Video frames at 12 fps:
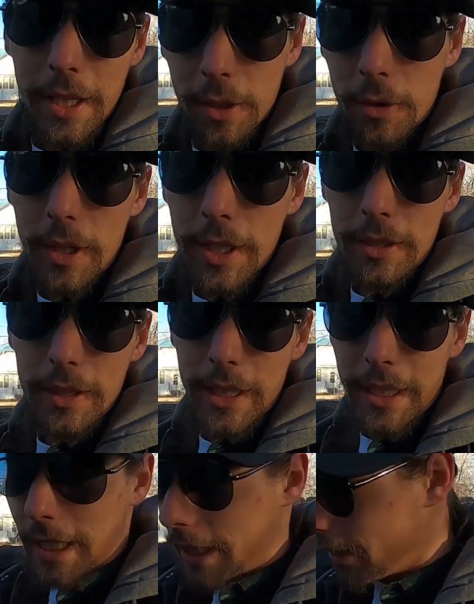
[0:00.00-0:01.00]
the oil
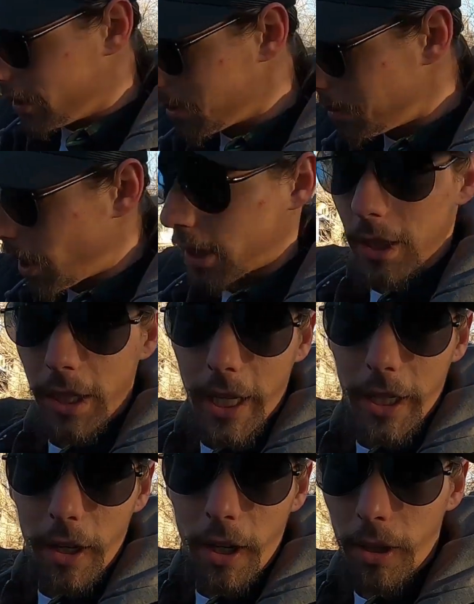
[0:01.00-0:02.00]
can get in the
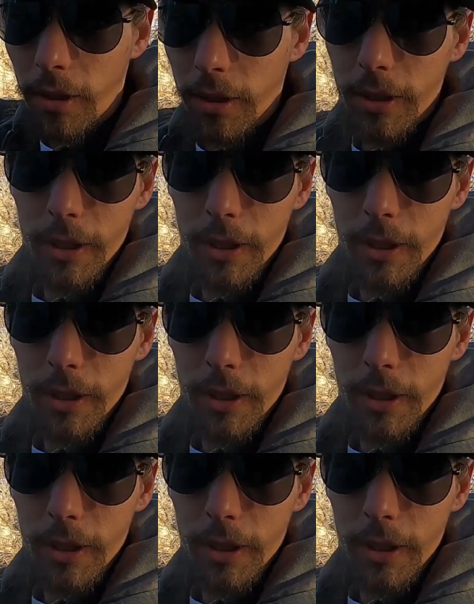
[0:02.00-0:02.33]
sparkulator hole